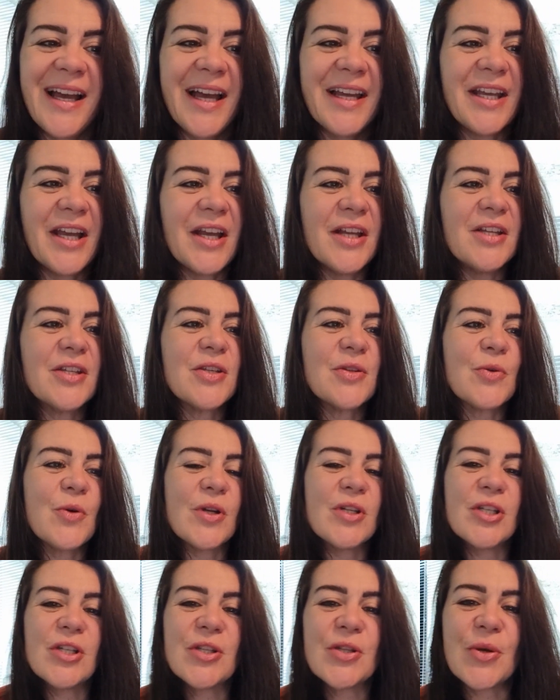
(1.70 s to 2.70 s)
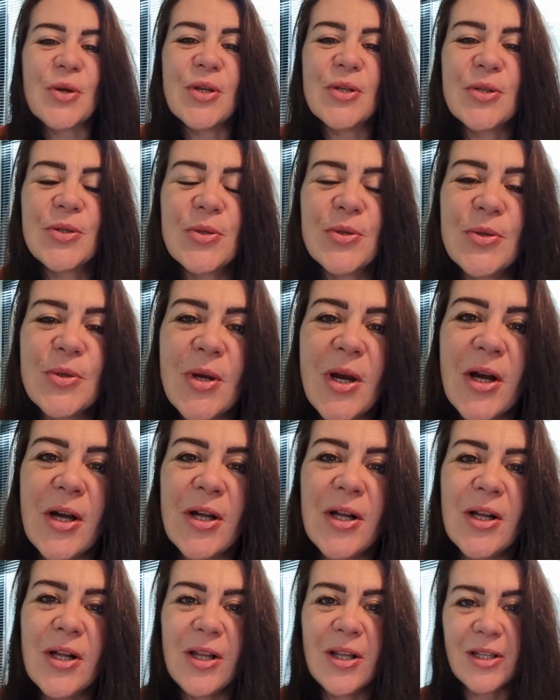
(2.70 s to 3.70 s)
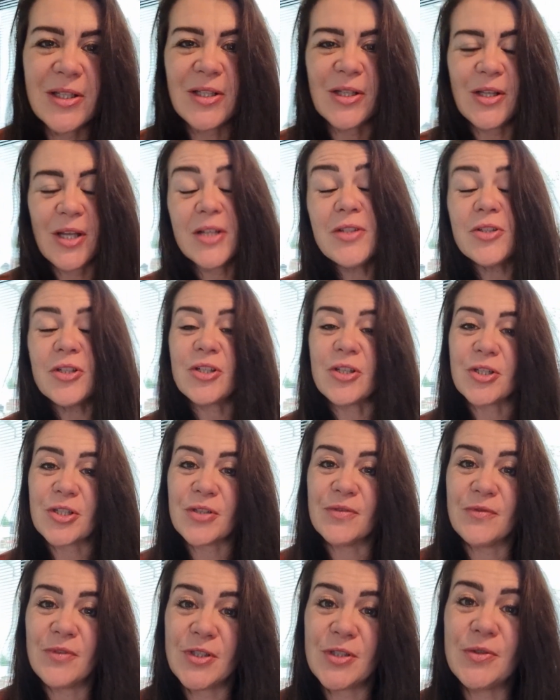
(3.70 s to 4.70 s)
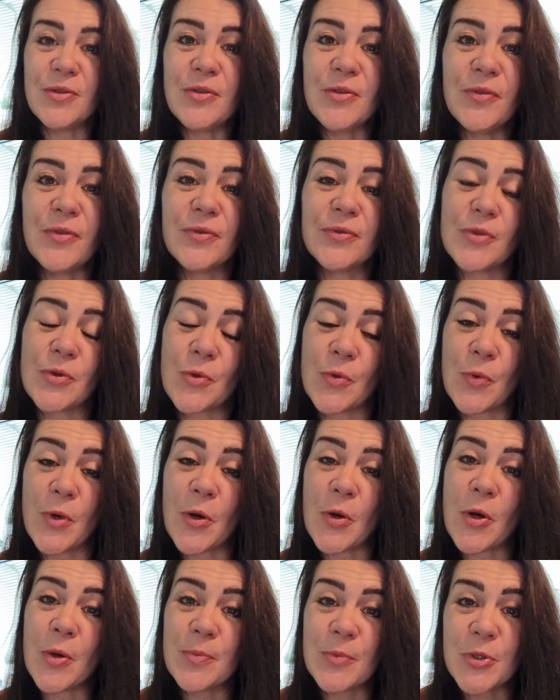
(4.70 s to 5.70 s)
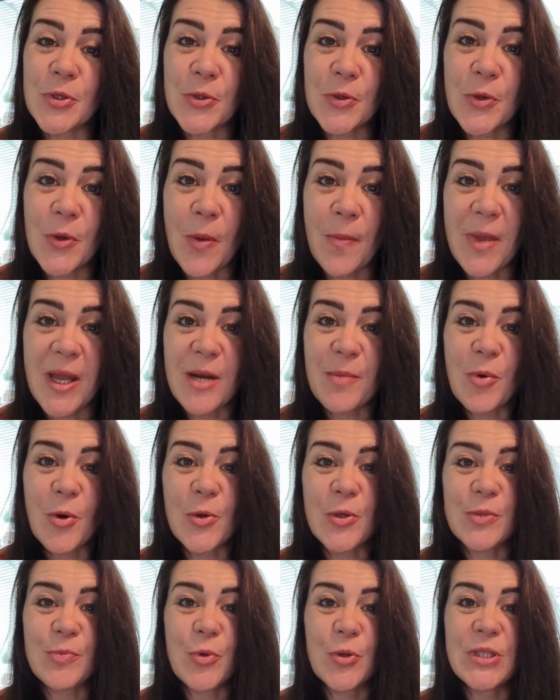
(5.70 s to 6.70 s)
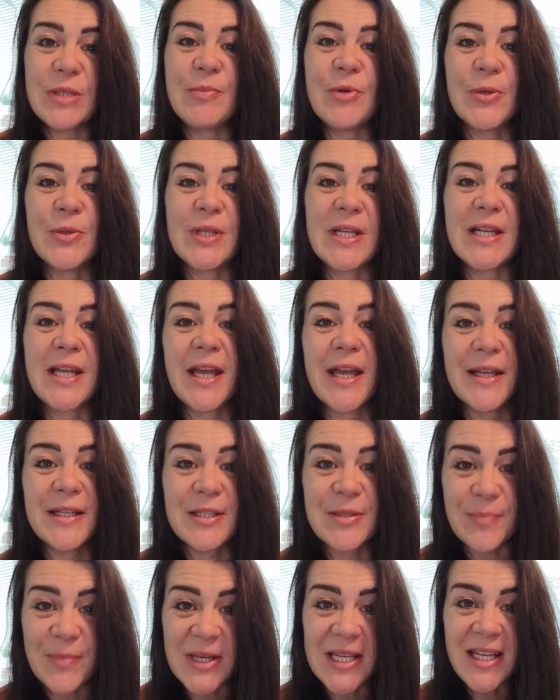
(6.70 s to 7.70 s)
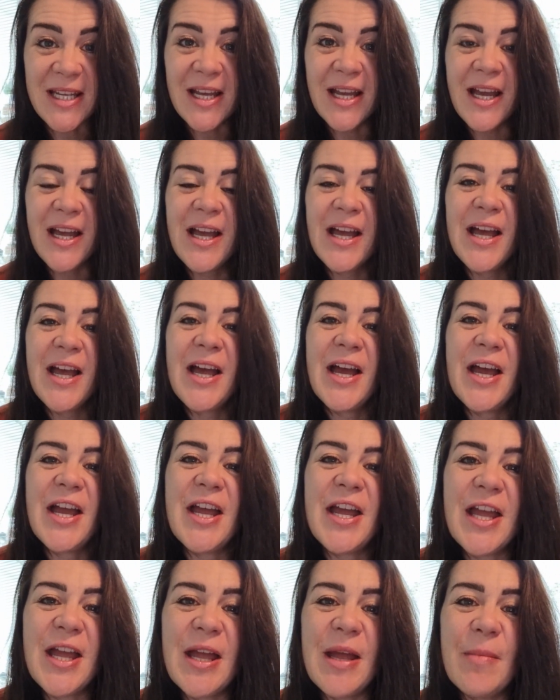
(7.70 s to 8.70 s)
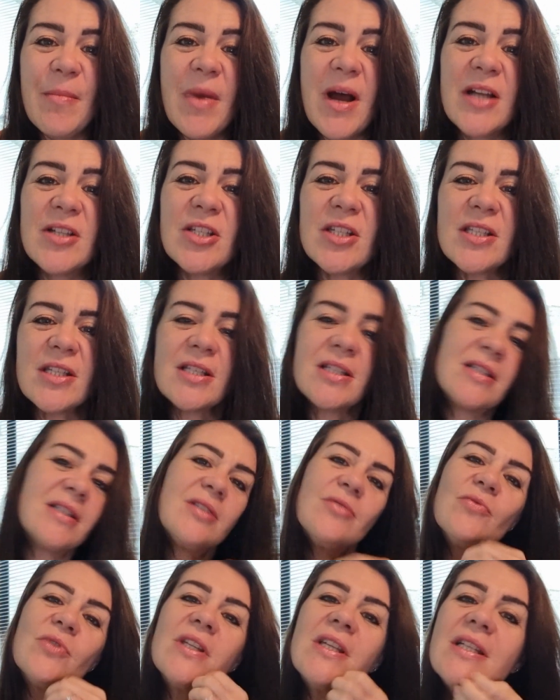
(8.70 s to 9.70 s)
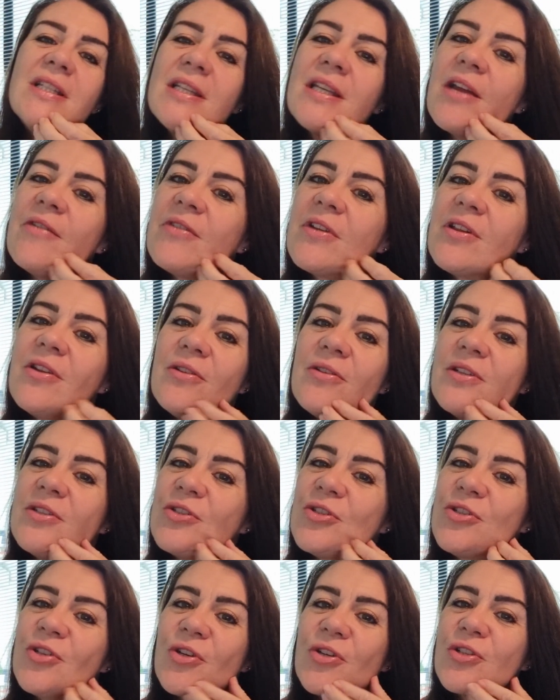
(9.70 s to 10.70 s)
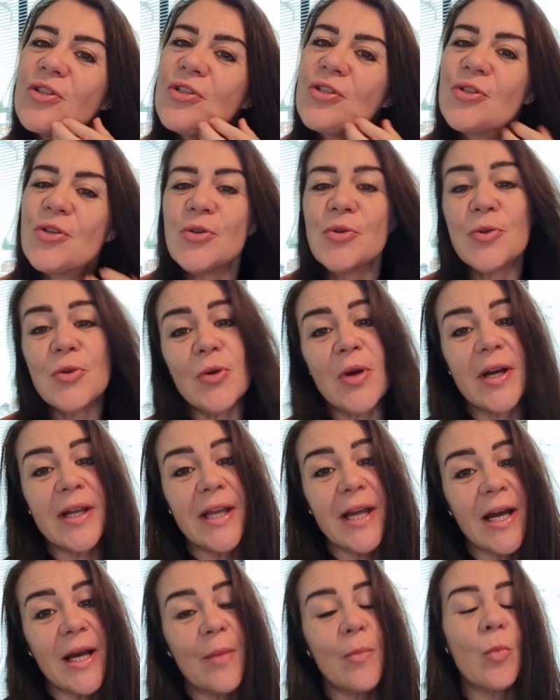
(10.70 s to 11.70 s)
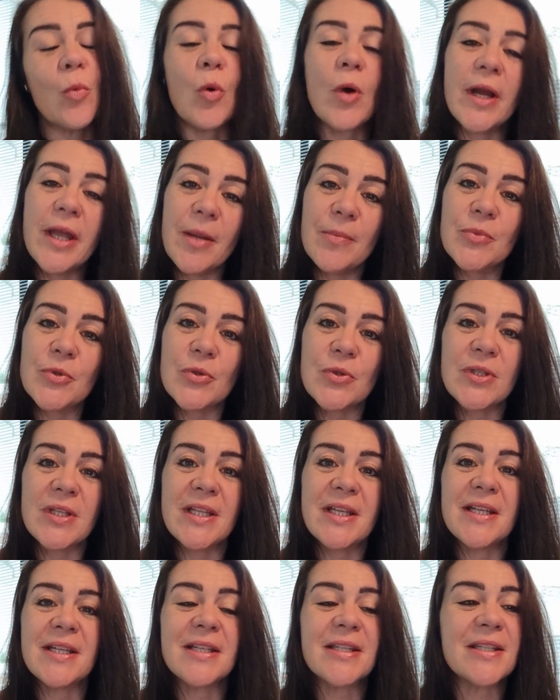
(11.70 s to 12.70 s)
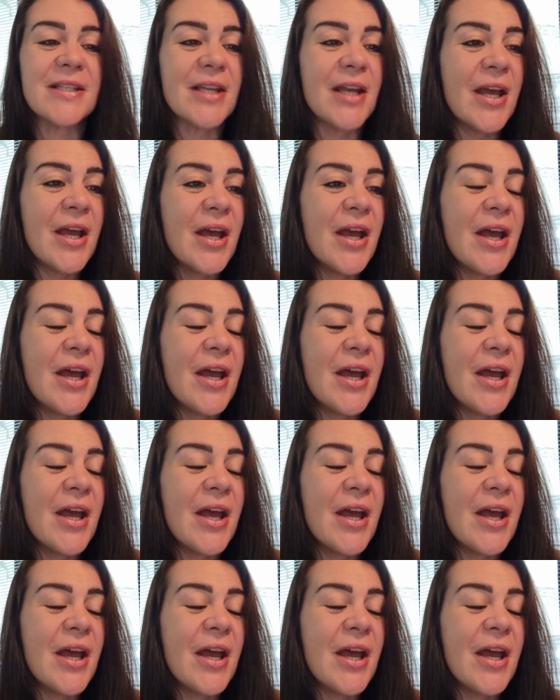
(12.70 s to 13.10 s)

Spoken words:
Hi guys, so I just thought I'd do a little introduction video. So welcome to Menopause, Bodybuilding and me. And just really to give you a little introduction to who I am, why I'm doing this.